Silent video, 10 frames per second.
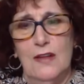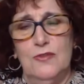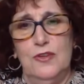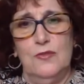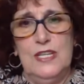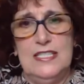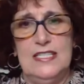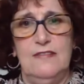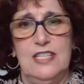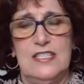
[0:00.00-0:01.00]
the, you
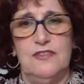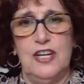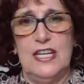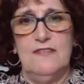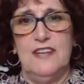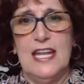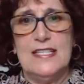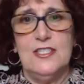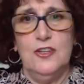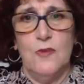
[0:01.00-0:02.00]
receive his
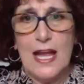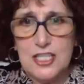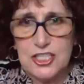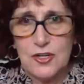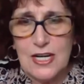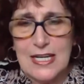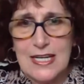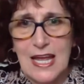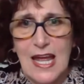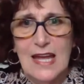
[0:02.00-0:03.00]
forgiveness, you actually